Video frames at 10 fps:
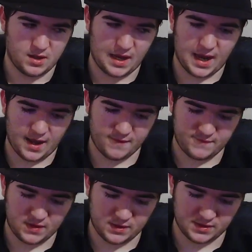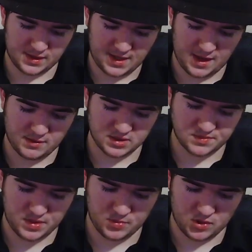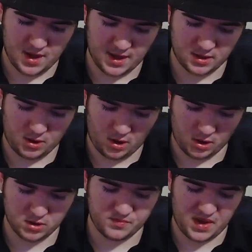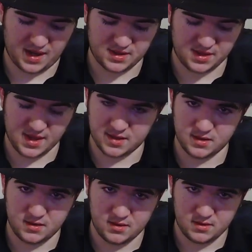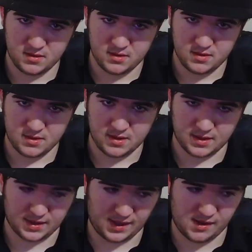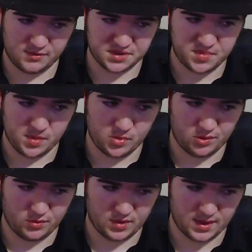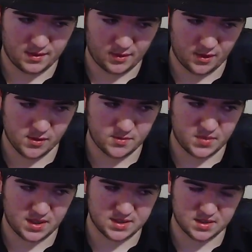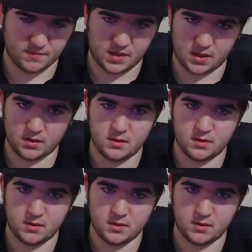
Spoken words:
I failed the countless people I had hurt back then, and the countless people who would get hurt because of me.